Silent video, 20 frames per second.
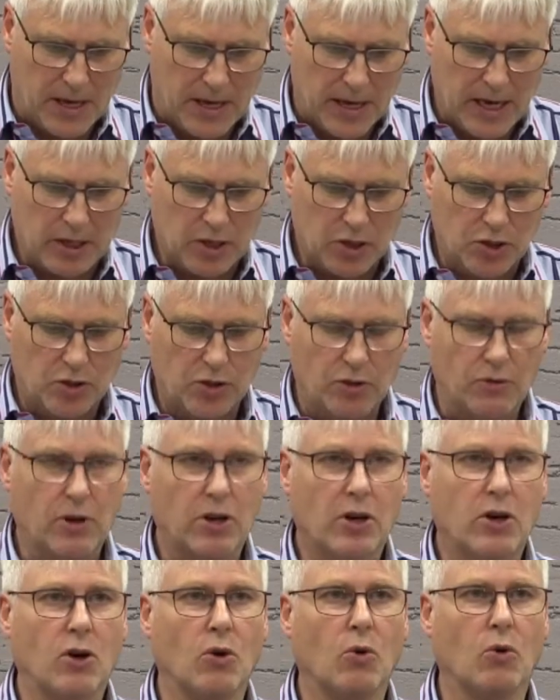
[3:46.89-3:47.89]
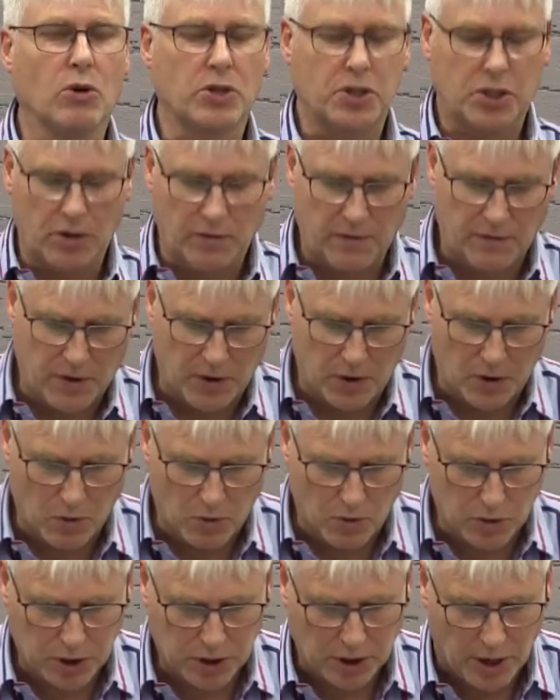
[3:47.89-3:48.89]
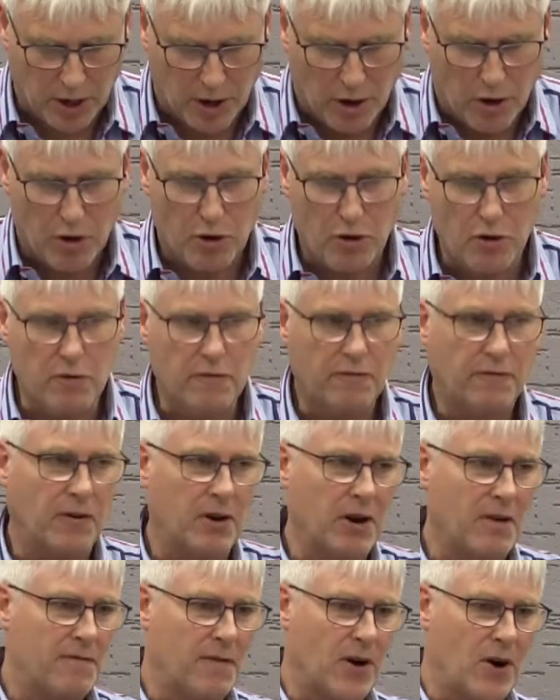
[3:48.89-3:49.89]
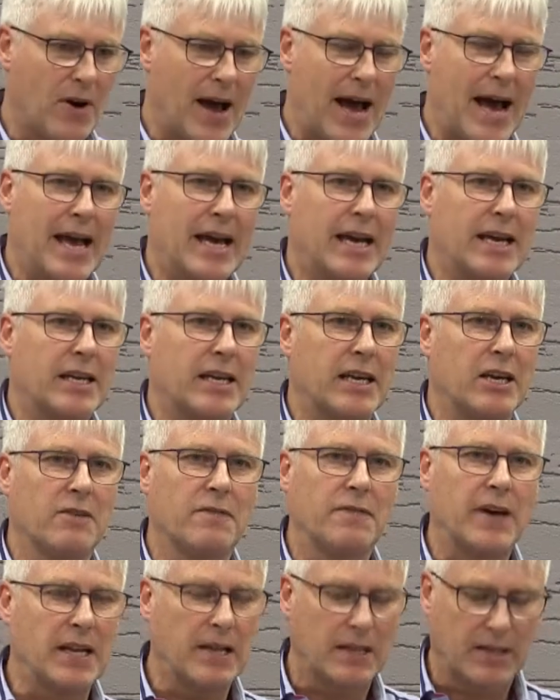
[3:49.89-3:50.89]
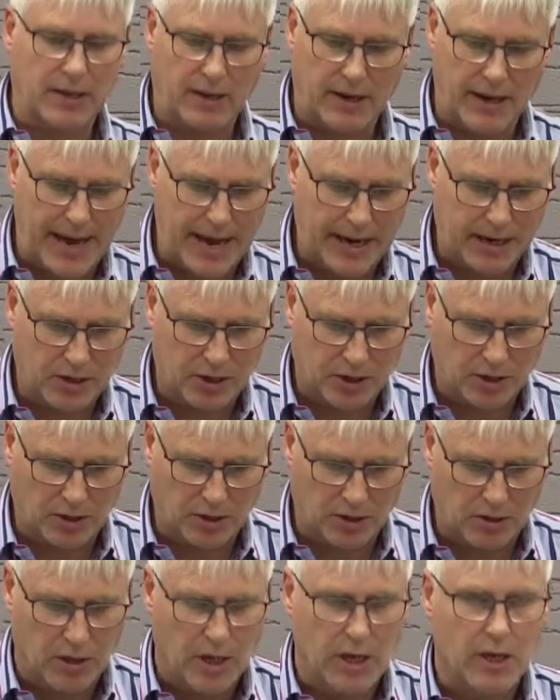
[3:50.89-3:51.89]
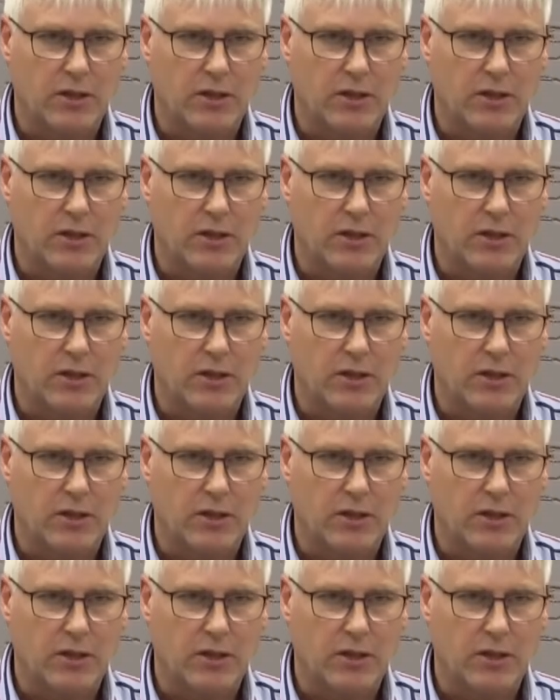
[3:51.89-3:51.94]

is the recourse of those who, for a variety of intellectual,